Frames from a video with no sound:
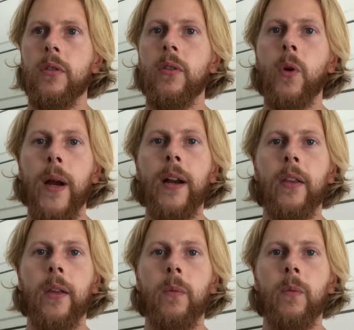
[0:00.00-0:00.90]
quicker
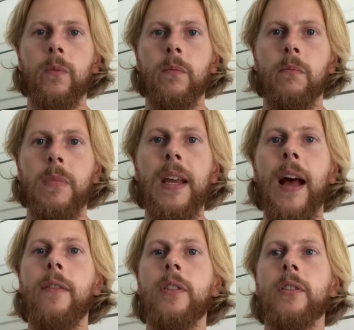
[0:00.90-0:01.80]
than me
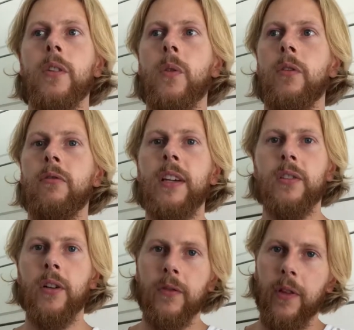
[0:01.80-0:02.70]
having to go and
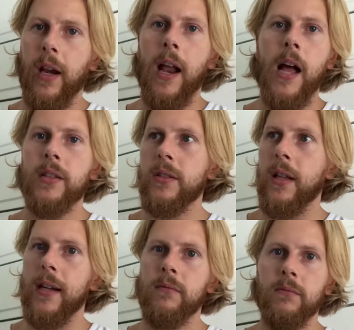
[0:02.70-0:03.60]
research for the last
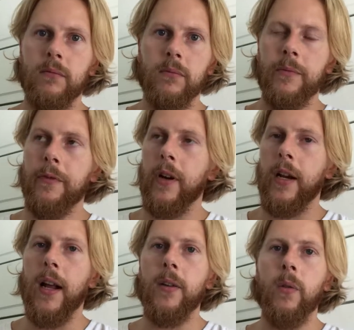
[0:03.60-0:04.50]
like fucking
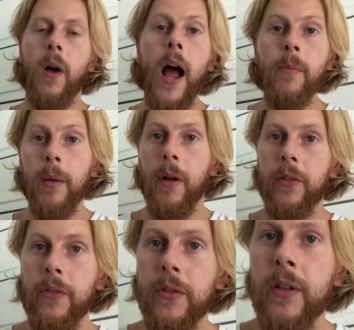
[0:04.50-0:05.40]
I don't know how many
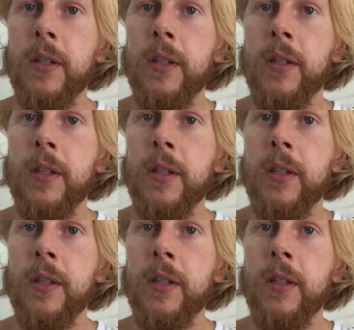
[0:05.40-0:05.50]
months.